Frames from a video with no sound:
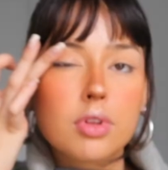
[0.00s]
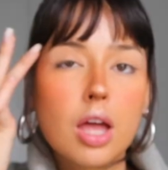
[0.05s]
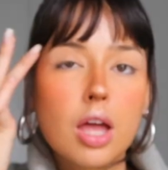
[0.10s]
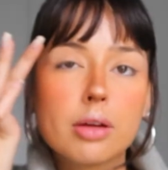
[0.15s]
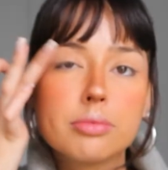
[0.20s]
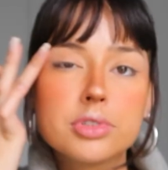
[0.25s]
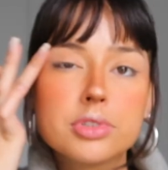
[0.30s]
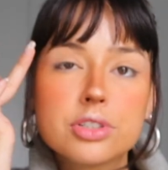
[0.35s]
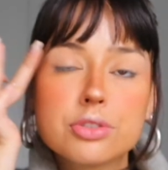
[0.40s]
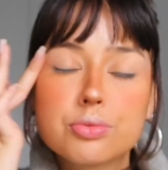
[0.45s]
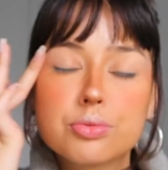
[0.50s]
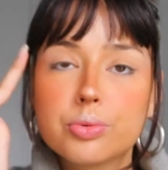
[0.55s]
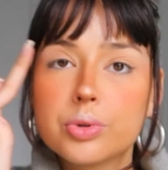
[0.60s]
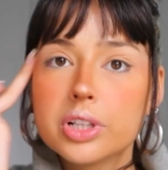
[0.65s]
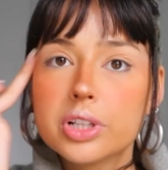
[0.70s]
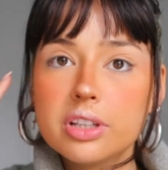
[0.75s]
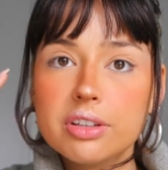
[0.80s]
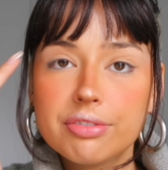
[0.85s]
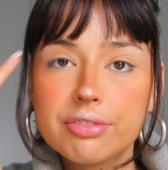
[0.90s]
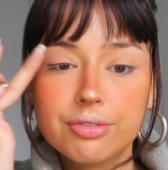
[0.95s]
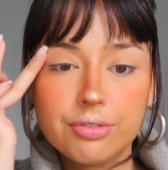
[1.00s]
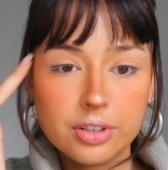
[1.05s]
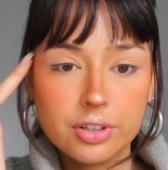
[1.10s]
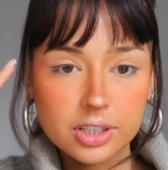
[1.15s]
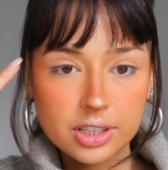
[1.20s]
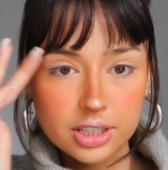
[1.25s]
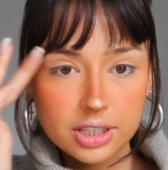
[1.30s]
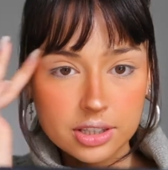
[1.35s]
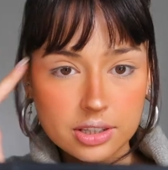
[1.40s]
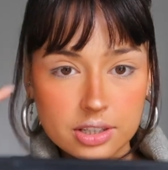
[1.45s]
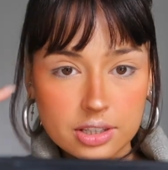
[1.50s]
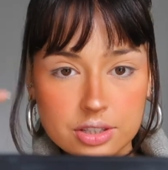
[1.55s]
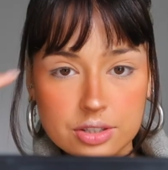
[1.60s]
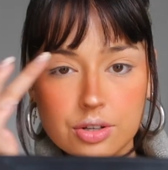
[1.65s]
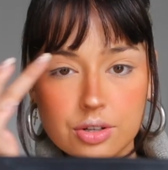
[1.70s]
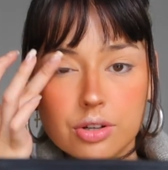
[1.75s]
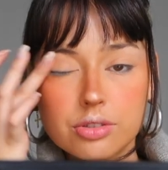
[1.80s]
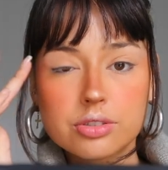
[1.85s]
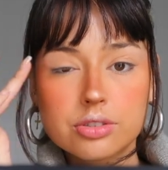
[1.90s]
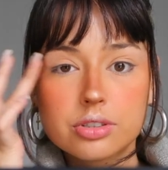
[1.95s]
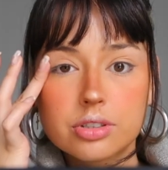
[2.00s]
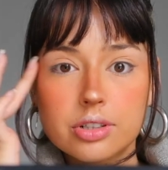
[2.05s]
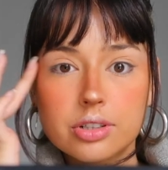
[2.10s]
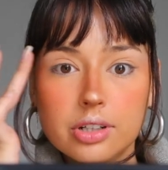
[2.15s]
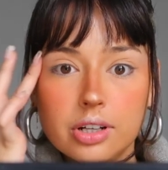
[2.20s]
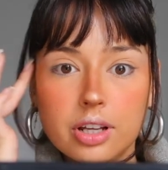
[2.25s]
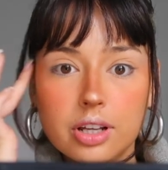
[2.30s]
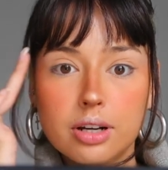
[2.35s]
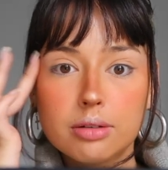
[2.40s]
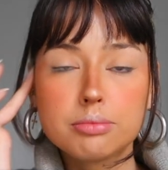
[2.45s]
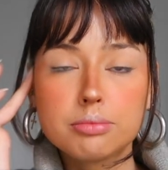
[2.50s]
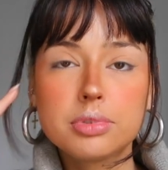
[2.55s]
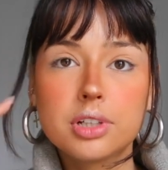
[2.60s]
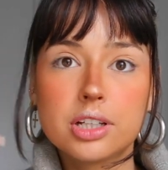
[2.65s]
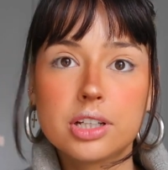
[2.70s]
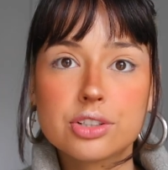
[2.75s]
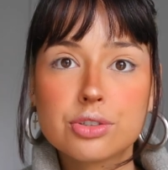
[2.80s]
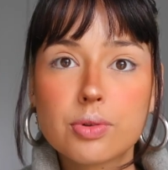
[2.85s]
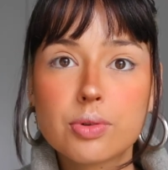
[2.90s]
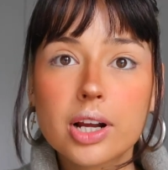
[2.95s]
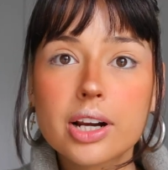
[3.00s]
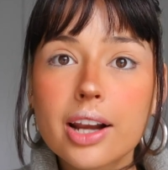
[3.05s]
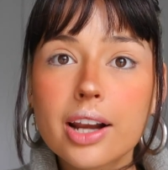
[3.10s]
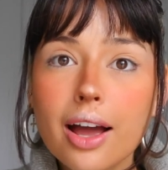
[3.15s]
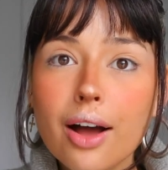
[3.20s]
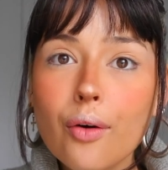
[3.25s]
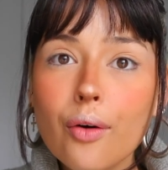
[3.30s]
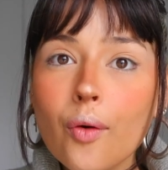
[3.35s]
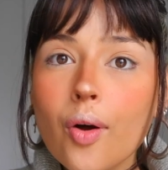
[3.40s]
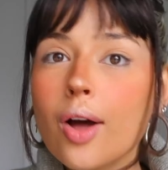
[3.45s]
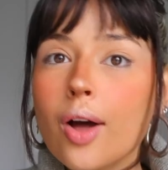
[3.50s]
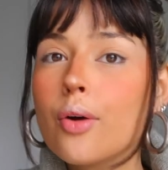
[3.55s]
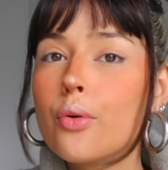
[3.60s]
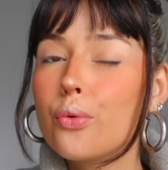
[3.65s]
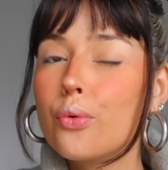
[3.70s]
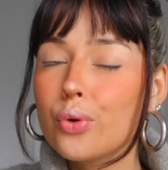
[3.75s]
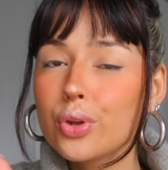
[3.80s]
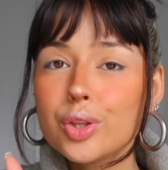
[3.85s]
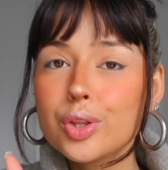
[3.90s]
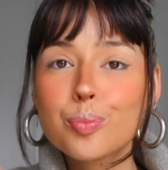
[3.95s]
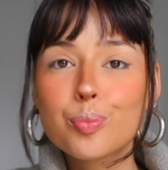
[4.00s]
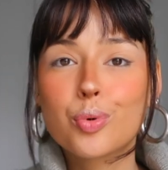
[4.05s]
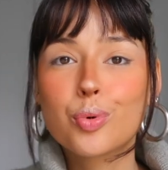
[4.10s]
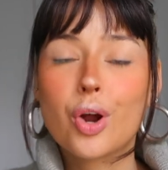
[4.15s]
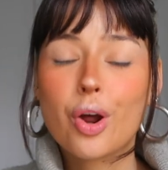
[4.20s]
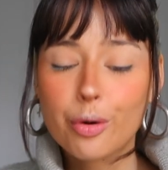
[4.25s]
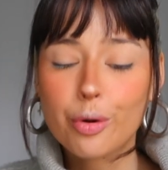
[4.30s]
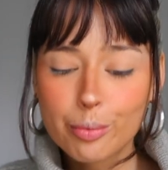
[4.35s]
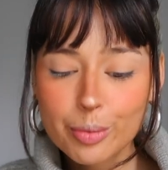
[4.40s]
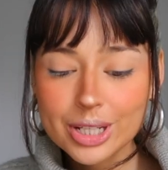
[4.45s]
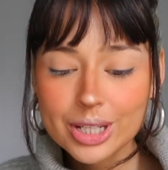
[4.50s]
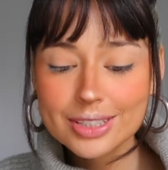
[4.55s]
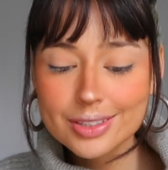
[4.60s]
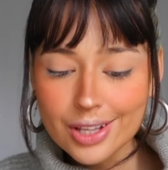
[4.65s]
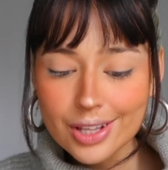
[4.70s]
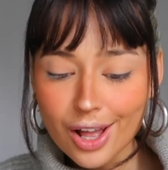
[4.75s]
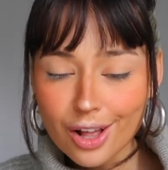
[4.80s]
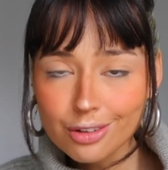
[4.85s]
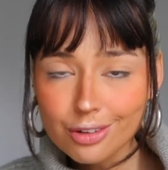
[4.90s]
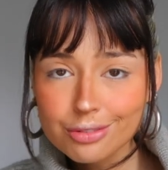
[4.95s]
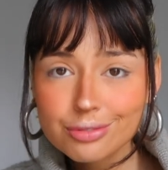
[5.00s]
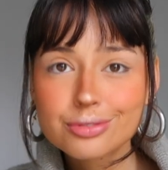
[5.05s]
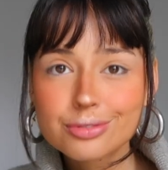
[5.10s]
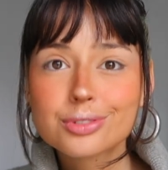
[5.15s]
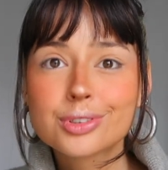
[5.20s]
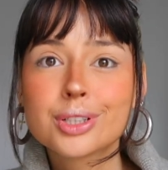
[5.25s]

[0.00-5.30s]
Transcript: I'm just really feeling this contour and blush right now, really proud of myself.